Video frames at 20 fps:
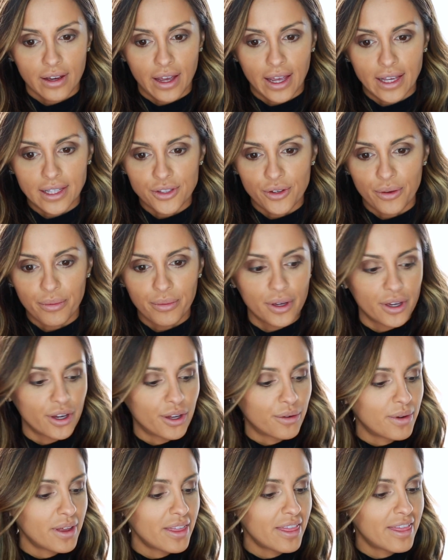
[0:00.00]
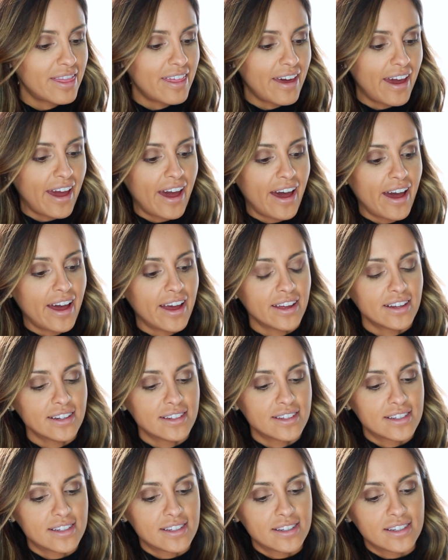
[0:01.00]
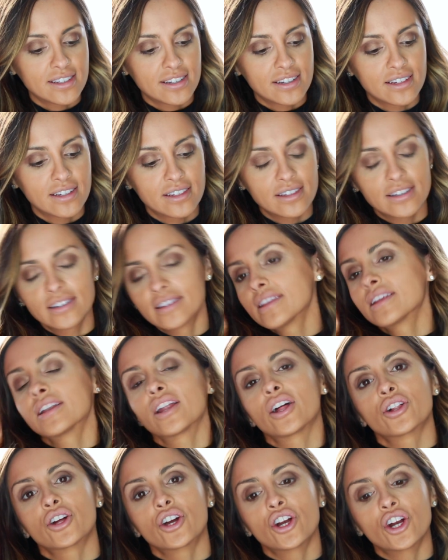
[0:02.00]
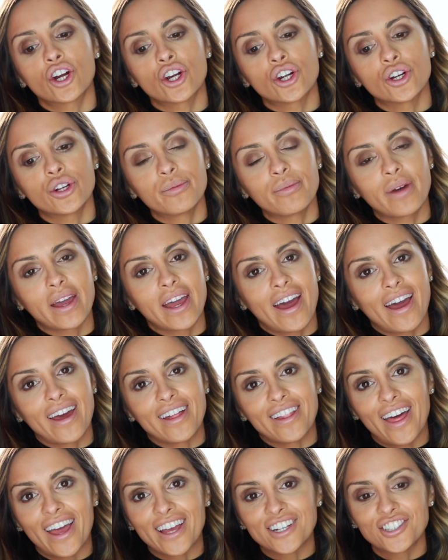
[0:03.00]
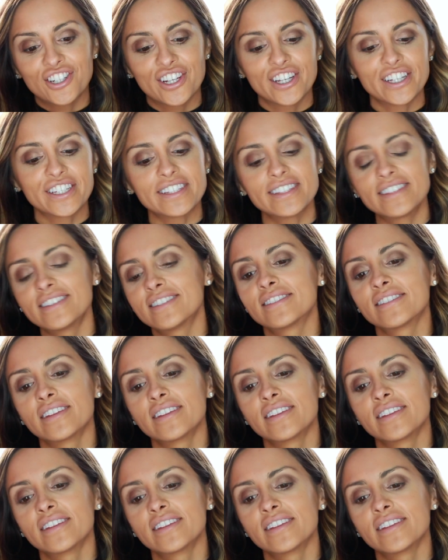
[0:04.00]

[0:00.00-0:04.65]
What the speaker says: Okay, so I'm good with that. I'll curl my eyelashes.